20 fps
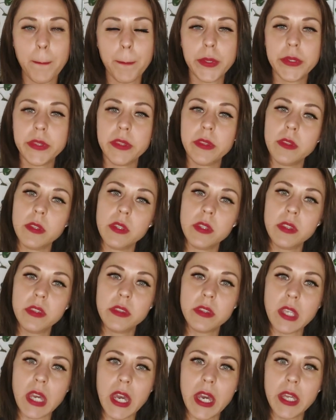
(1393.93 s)
But
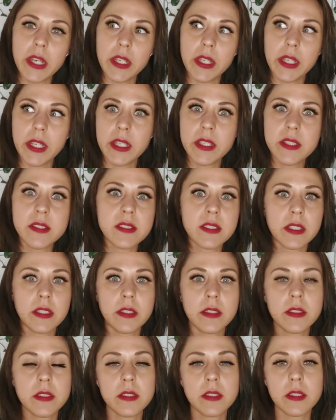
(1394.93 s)
that
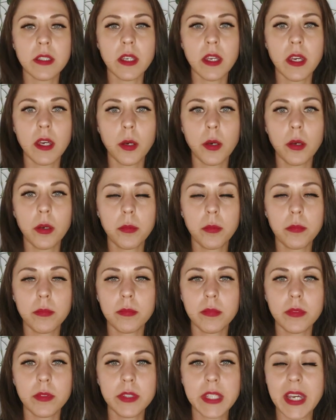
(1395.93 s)
isn't,
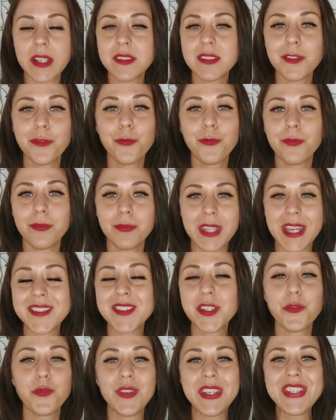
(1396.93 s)
that's
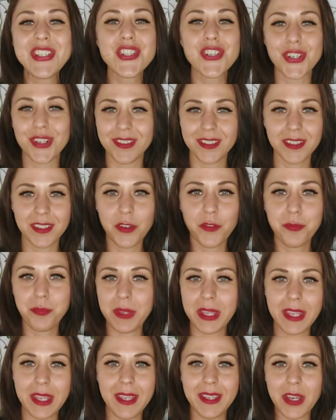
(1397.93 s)
a feature of
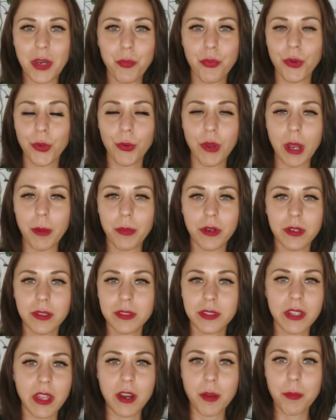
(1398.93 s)
being a programmer,
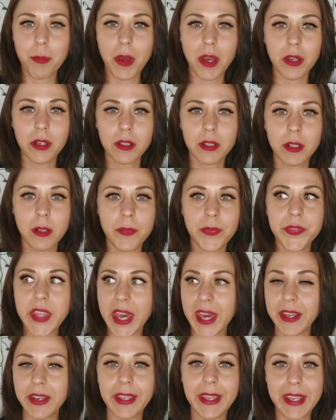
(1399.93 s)
not a bug.
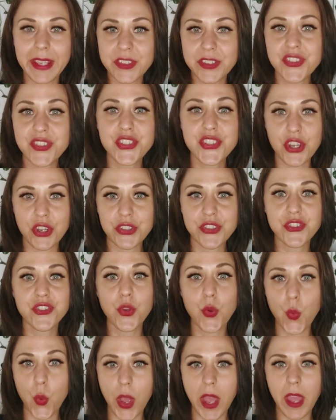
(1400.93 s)
That is just
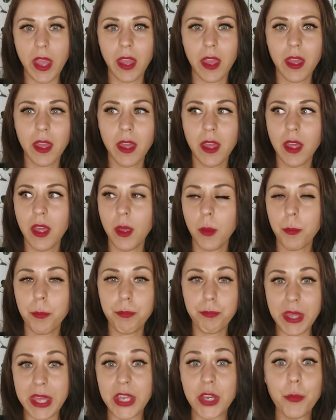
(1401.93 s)
the way
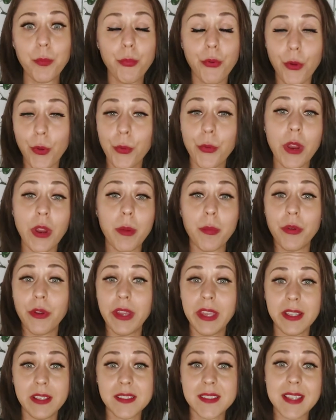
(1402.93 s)
being a programmer
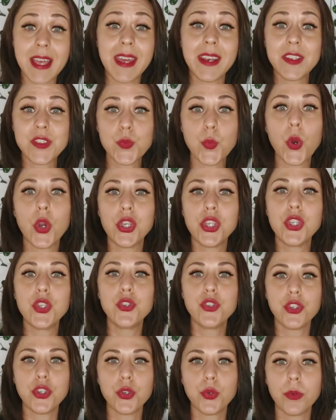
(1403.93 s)
is. That is what you
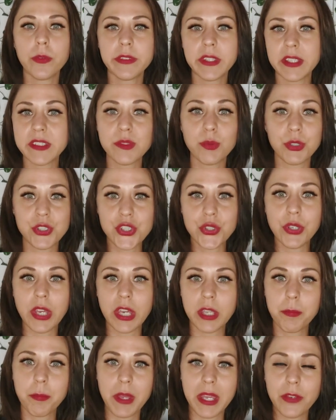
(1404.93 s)
do. That's what you
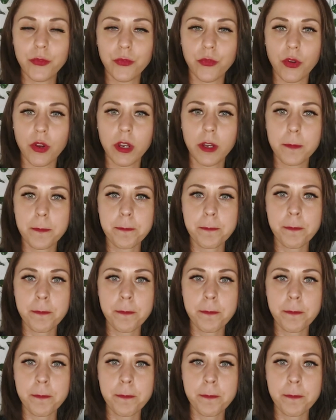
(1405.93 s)
get paid for.